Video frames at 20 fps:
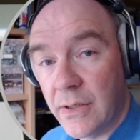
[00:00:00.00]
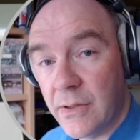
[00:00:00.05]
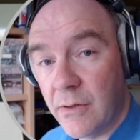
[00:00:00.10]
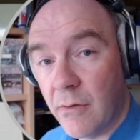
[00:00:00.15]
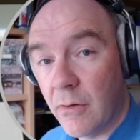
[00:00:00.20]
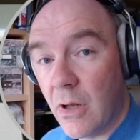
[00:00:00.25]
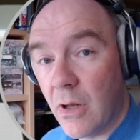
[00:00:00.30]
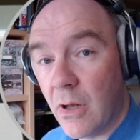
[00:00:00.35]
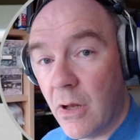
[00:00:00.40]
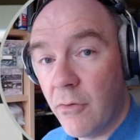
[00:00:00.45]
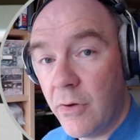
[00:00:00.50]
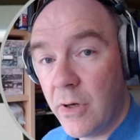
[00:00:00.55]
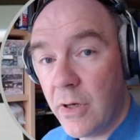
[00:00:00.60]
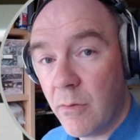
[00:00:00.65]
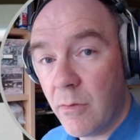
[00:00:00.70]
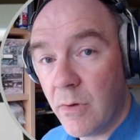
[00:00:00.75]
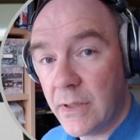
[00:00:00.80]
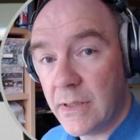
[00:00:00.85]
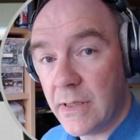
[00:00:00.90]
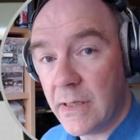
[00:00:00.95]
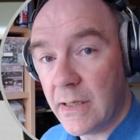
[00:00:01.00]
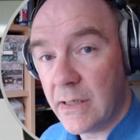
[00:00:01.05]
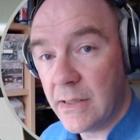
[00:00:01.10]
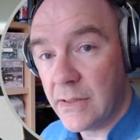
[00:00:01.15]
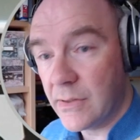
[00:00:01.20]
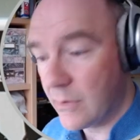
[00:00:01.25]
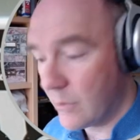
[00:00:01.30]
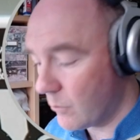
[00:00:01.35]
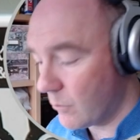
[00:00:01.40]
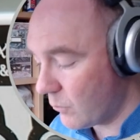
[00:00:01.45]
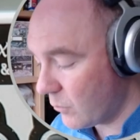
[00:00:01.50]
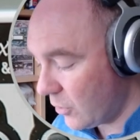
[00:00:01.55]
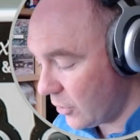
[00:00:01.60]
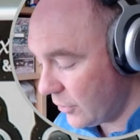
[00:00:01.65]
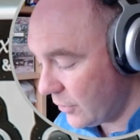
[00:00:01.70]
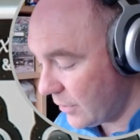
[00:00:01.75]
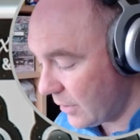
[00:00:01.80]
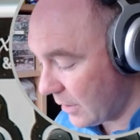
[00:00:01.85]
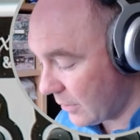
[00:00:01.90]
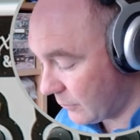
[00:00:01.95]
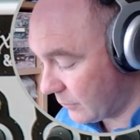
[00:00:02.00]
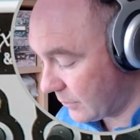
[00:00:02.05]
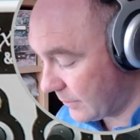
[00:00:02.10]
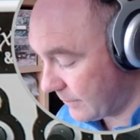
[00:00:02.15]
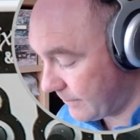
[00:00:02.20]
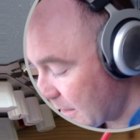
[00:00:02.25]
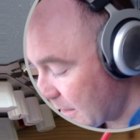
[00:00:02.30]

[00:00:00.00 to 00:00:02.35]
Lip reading: so it'll only quantize to one note.